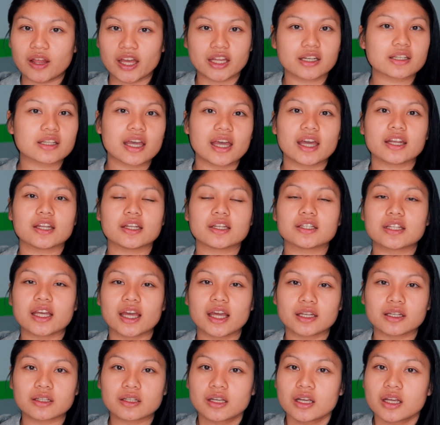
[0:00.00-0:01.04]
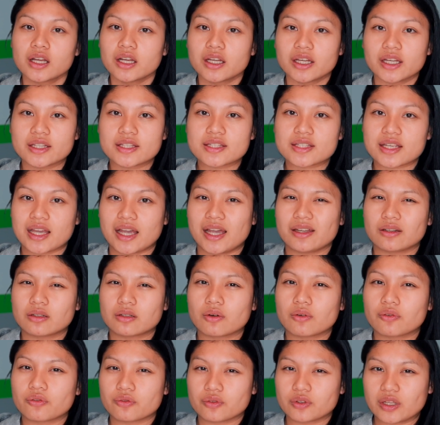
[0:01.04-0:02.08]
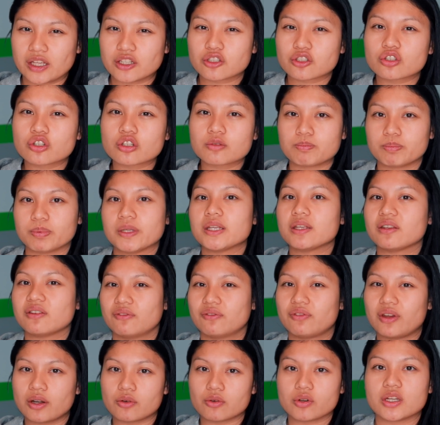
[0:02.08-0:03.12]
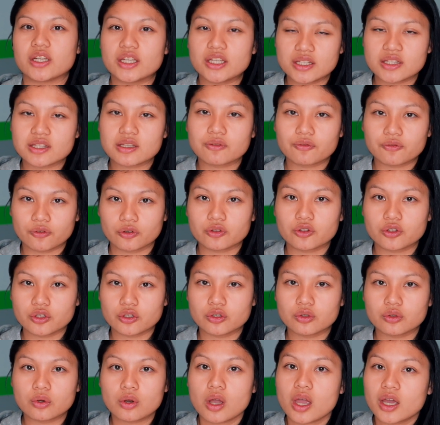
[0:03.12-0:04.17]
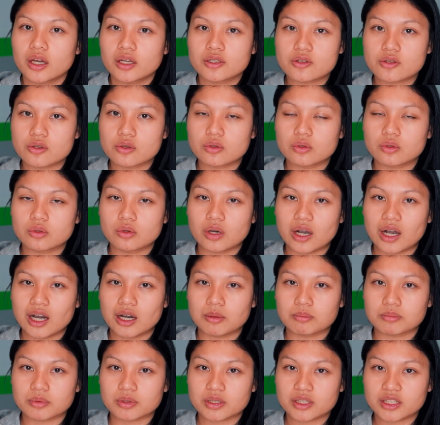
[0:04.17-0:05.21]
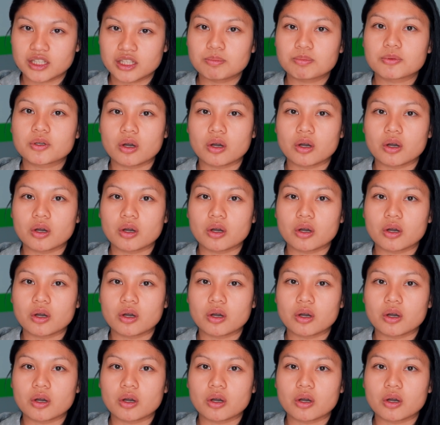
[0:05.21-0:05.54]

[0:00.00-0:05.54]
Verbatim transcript: like that, and then it's kind of, it should be very easy for you to um, keep